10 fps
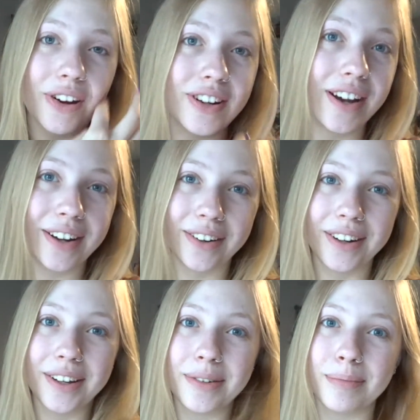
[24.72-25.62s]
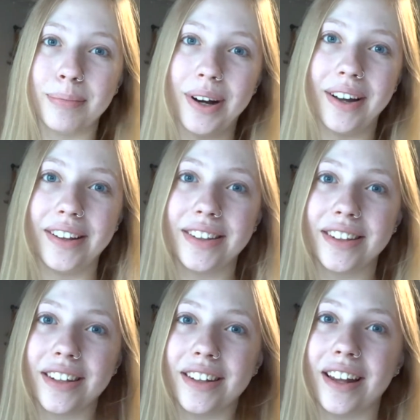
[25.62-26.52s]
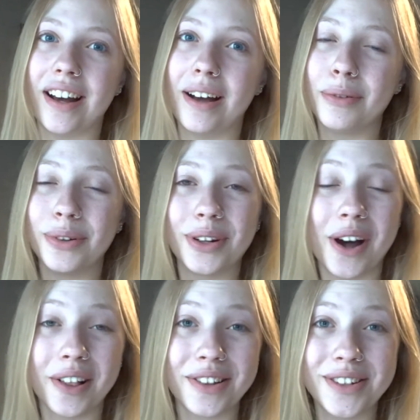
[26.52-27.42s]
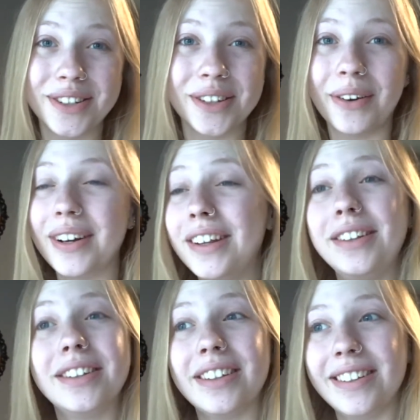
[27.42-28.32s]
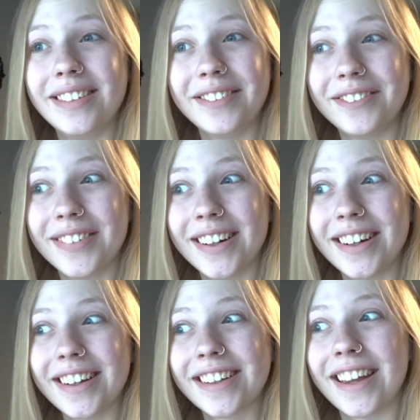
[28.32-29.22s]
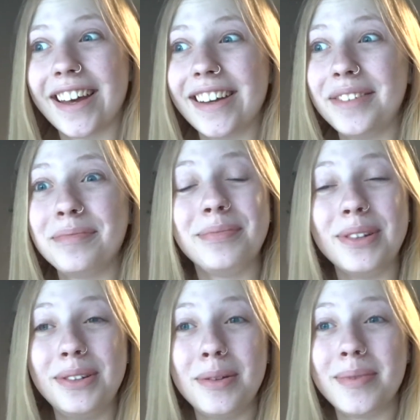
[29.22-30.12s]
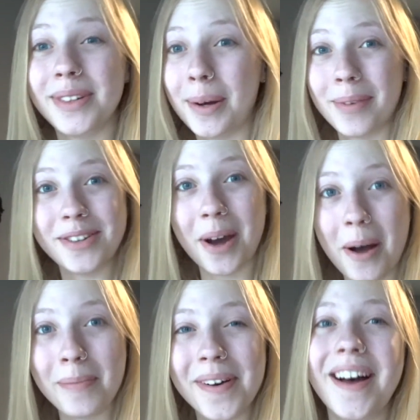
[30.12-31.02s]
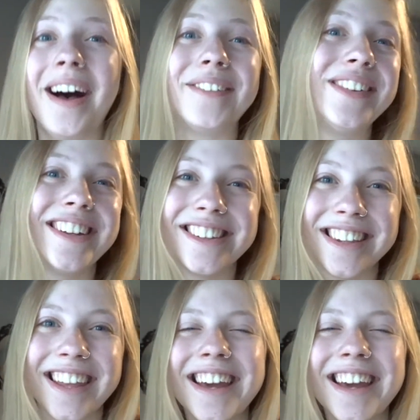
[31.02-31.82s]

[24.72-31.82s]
tiring, but I'm going to college, so I need to work because YouTube is not my job, obviously.